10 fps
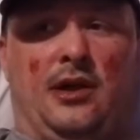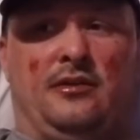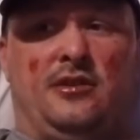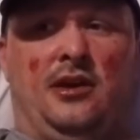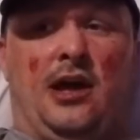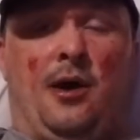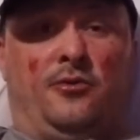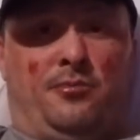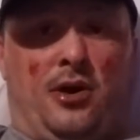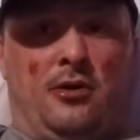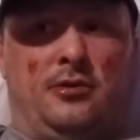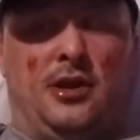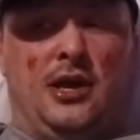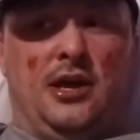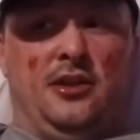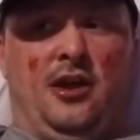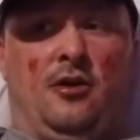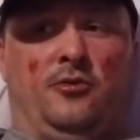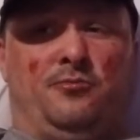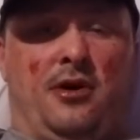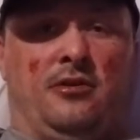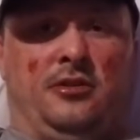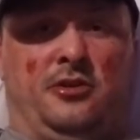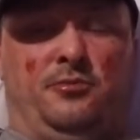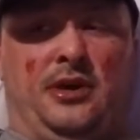like I said, I was burnt, Daryl was burned a little